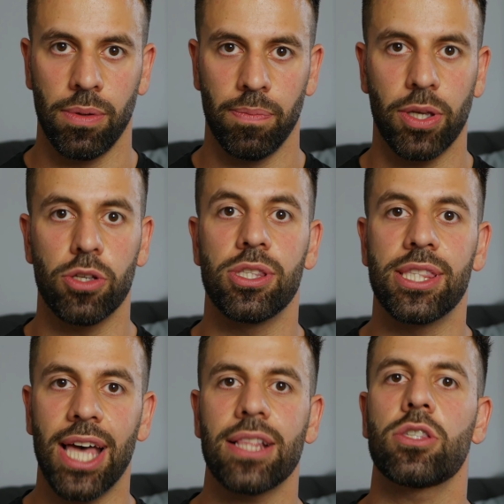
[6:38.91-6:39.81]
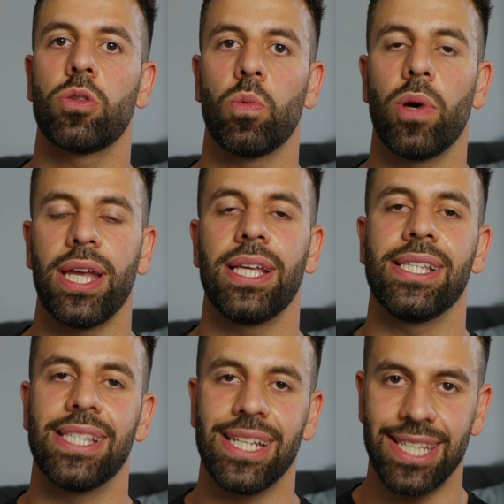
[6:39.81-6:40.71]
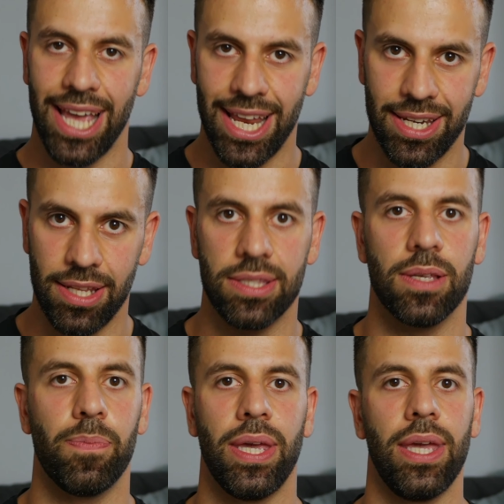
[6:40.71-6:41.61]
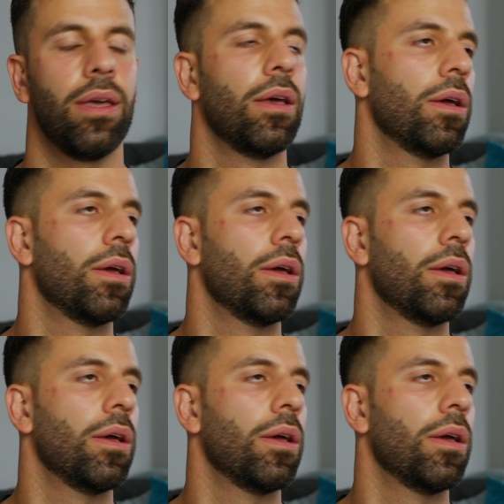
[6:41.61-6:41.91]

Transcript: because that's the way it is intended to be.